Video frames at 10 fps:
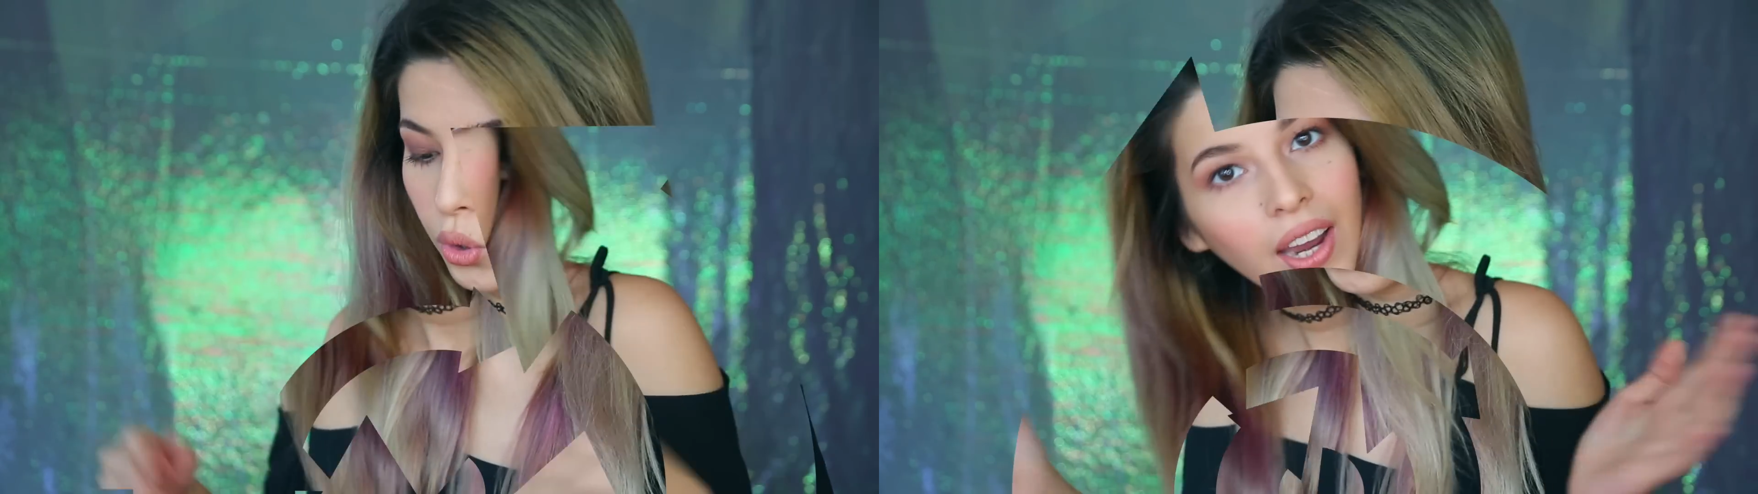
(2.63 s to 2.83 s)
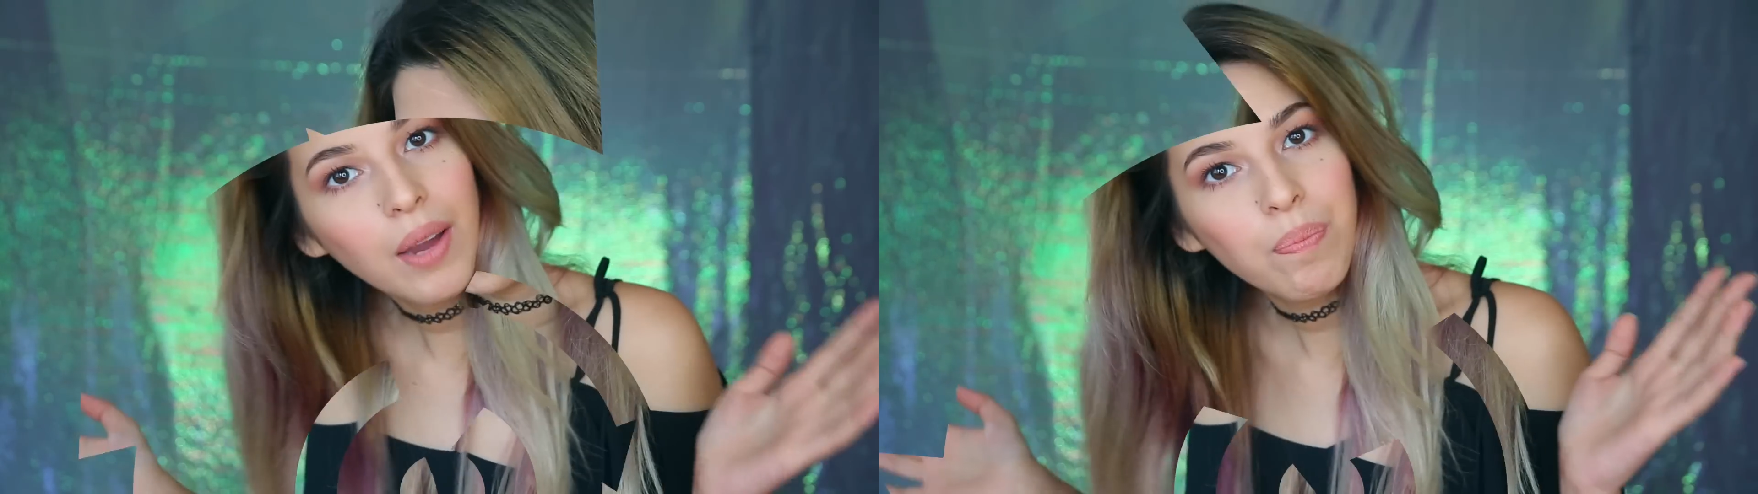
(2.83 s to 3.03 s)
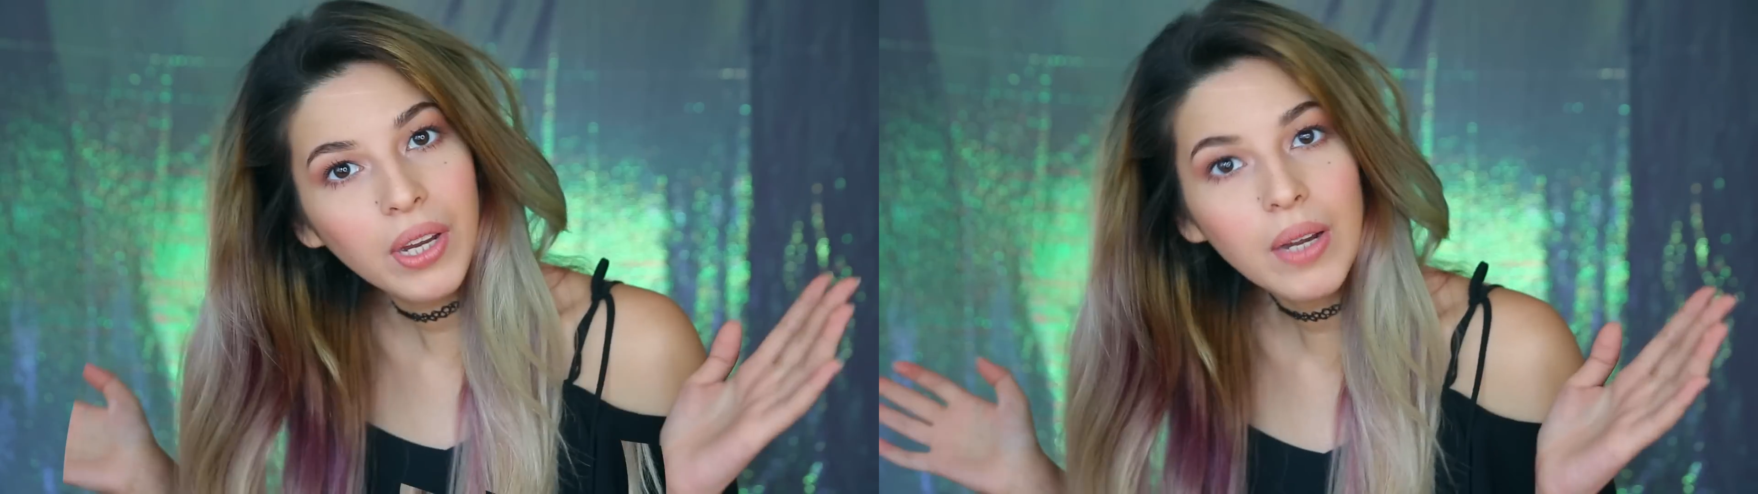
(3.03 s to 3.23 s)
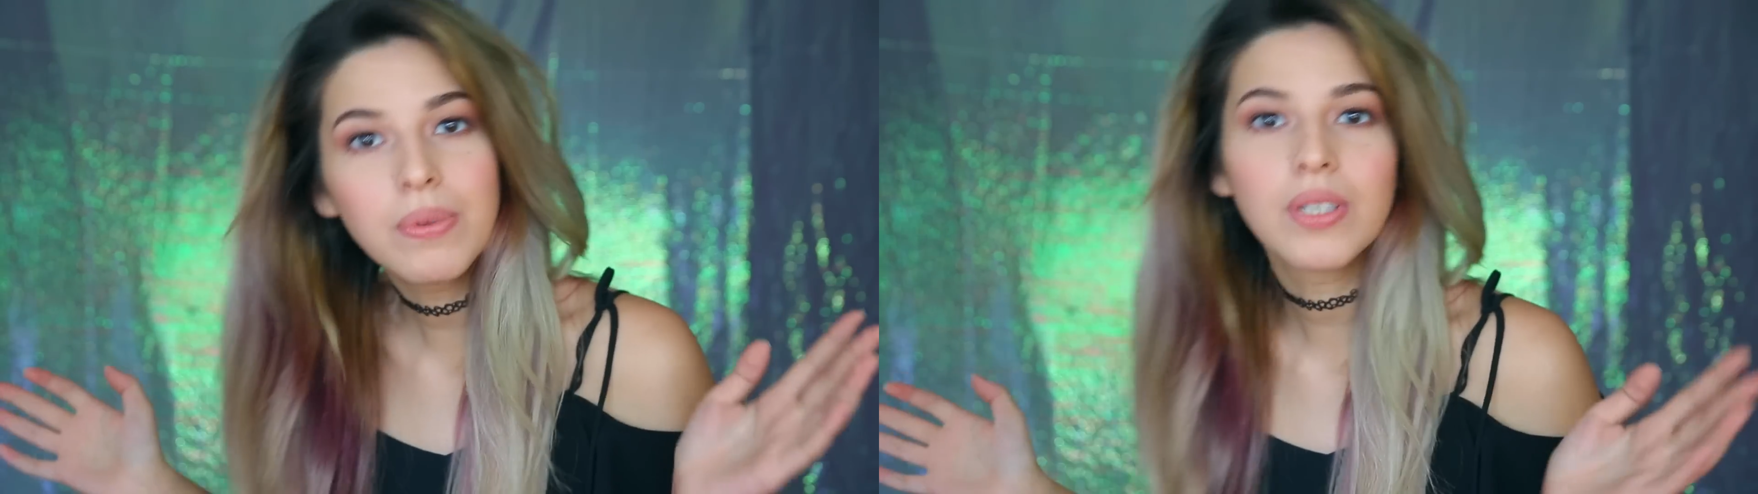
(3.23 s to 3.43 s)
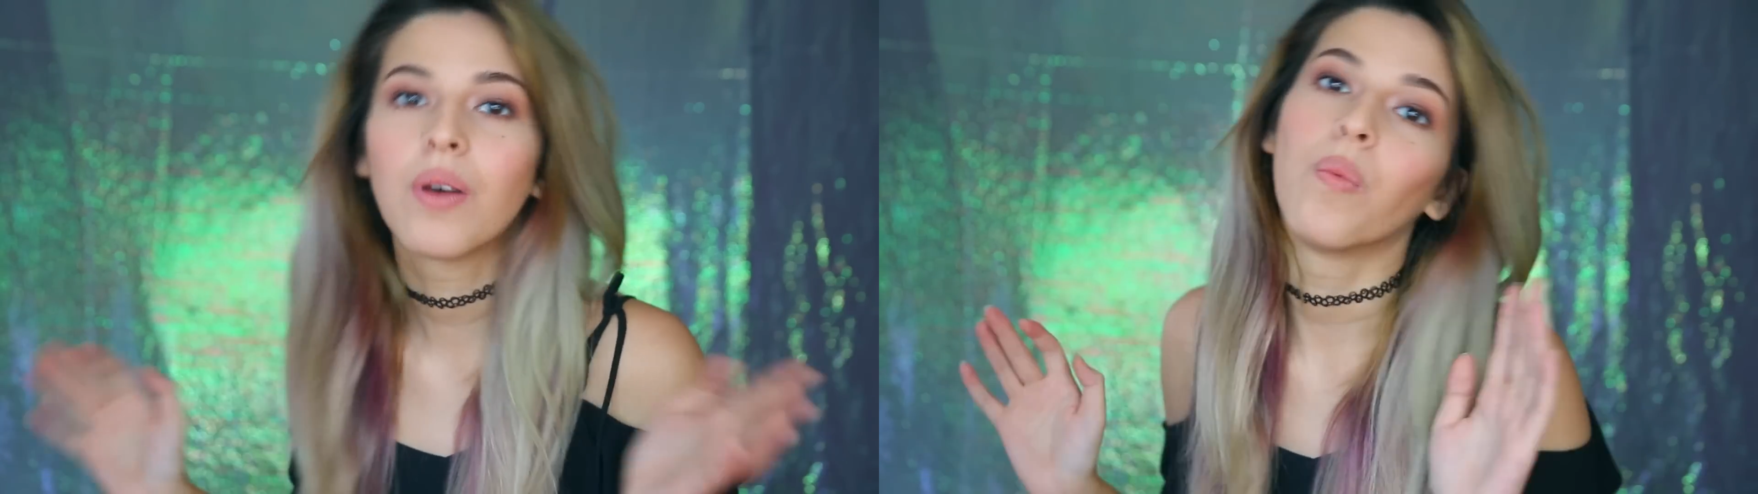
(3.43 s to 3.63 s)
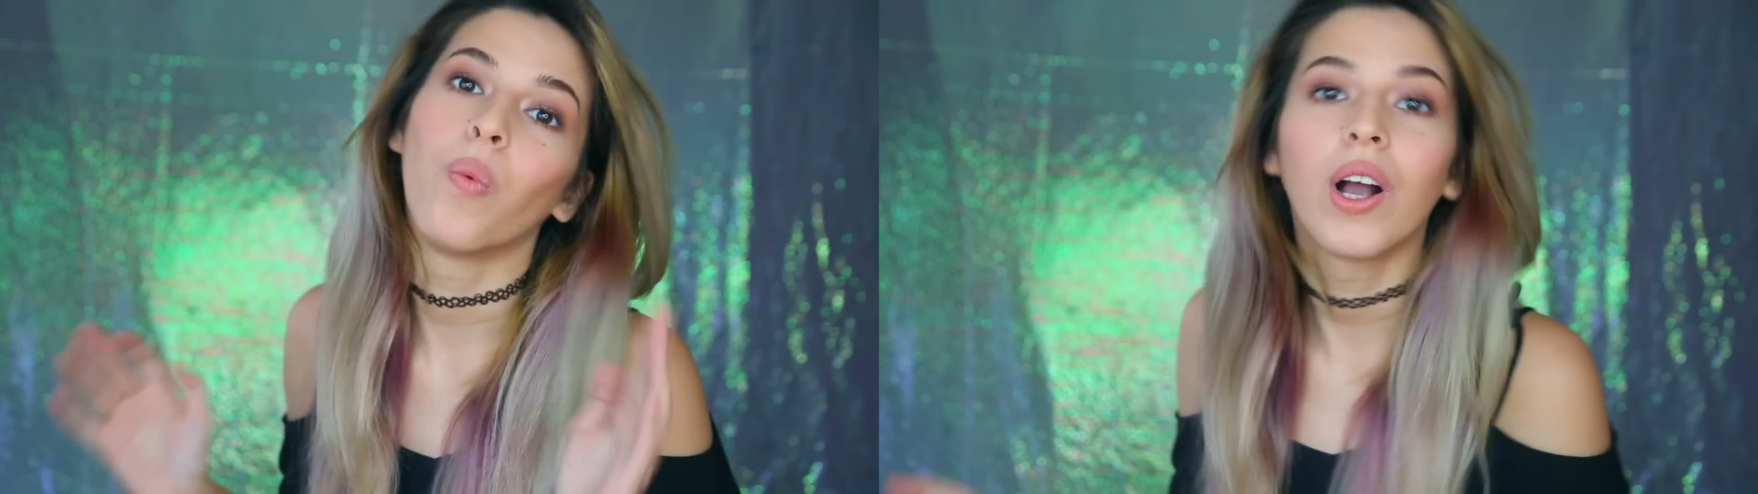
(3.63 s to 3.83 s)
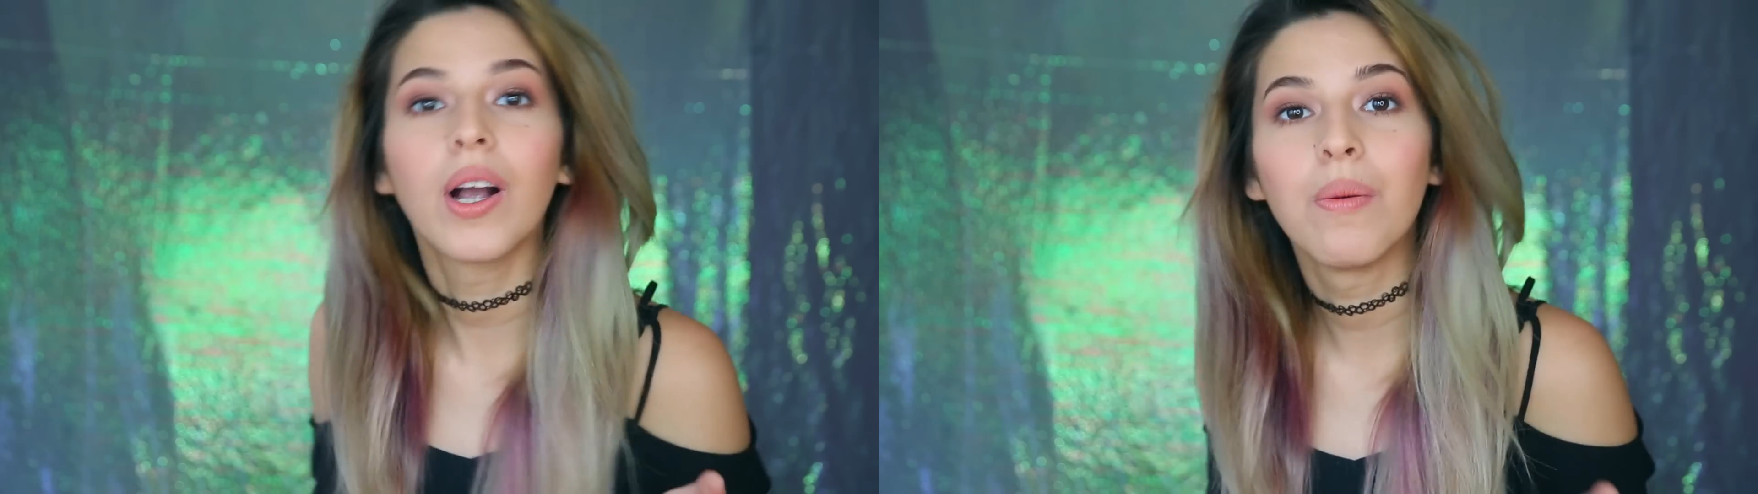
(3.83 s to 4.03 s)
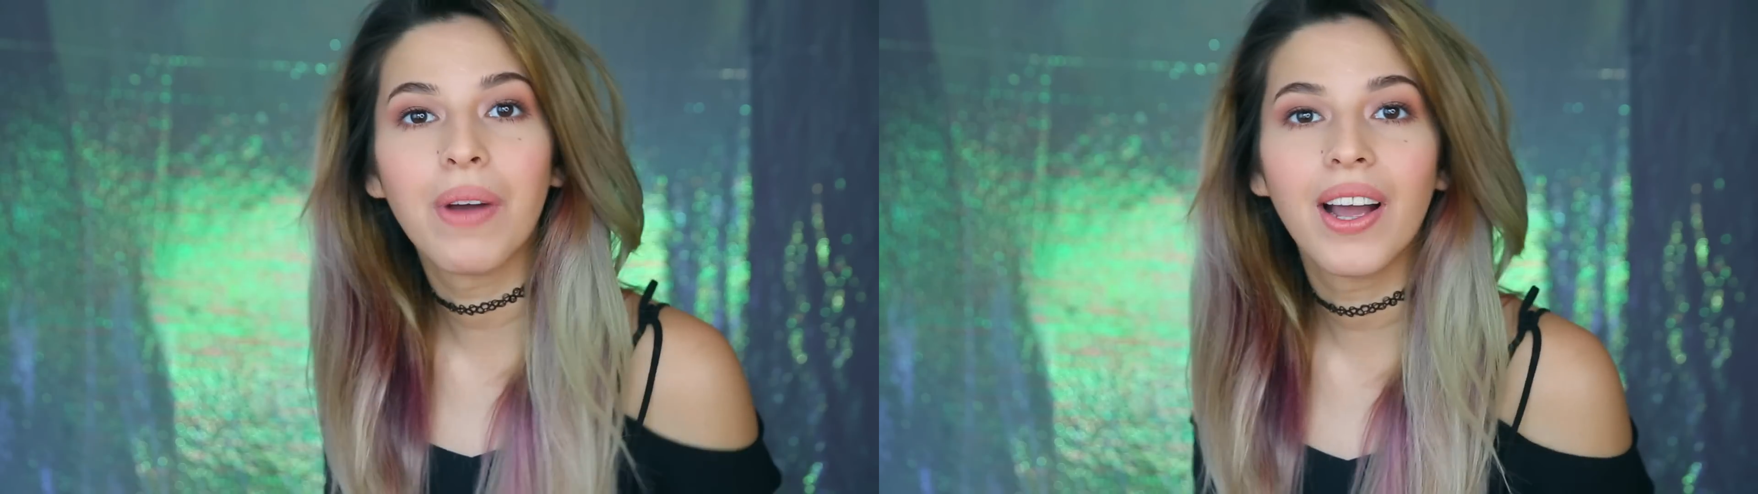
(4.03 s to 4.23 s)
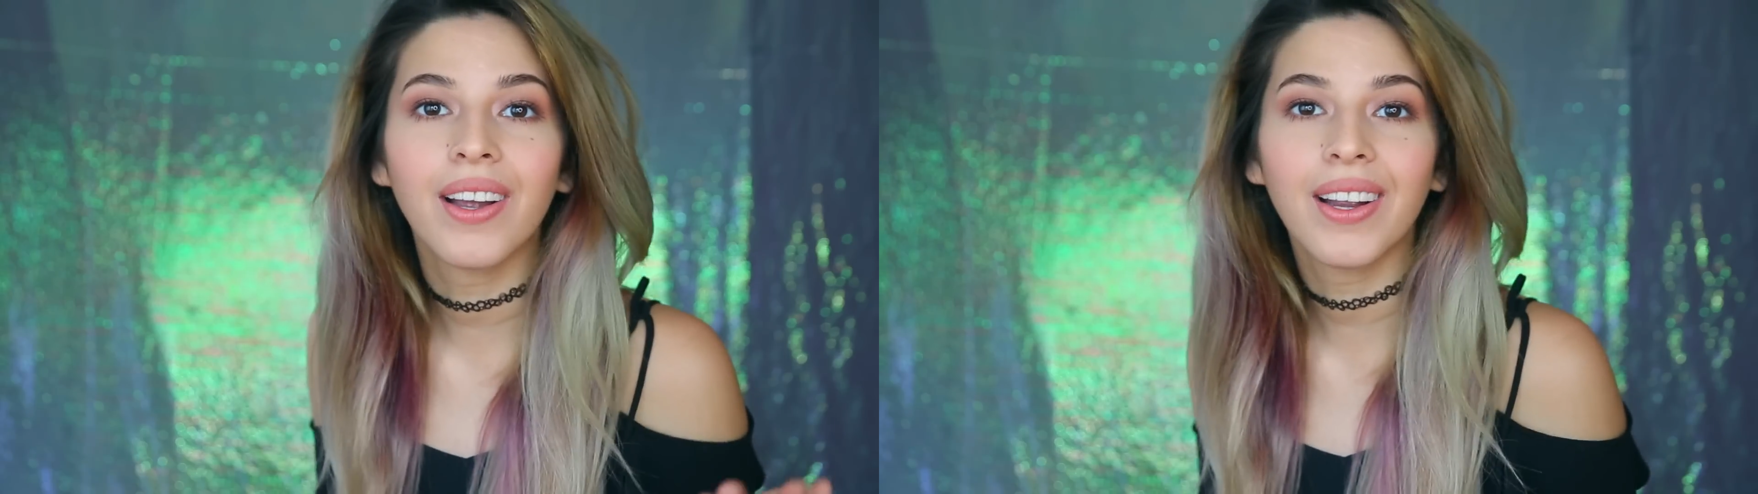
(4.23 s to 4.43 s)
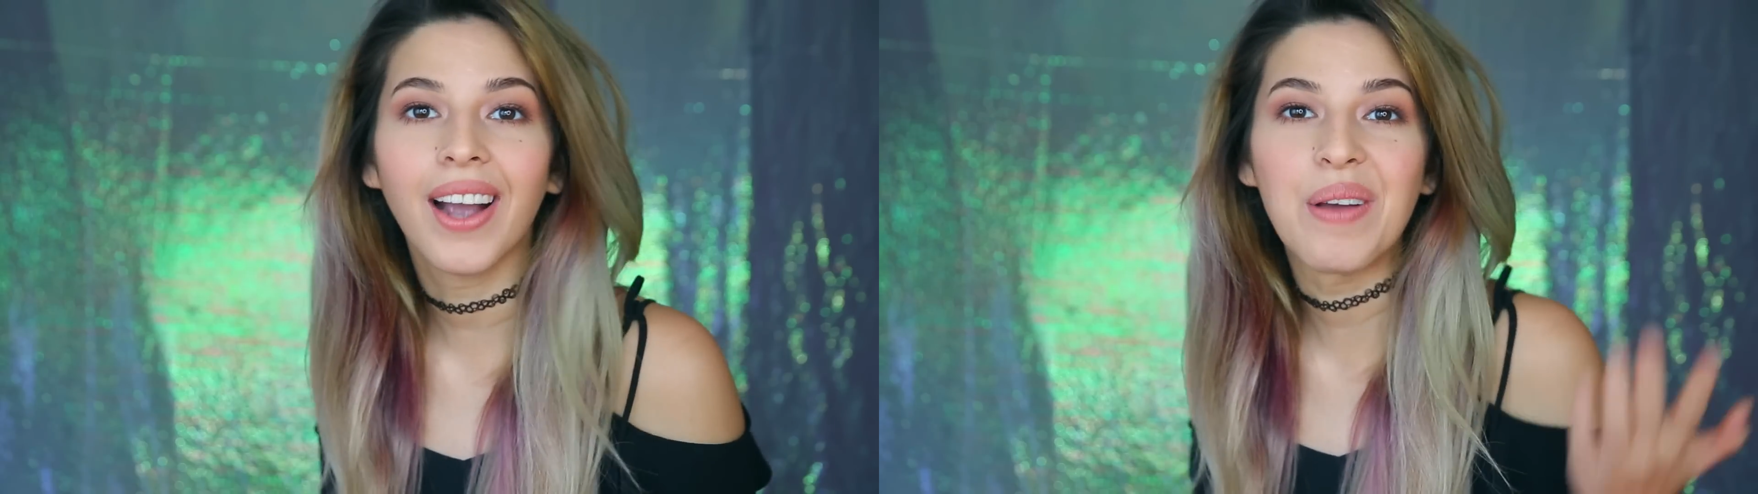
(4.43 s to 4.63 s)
Hey peeps, welcome back.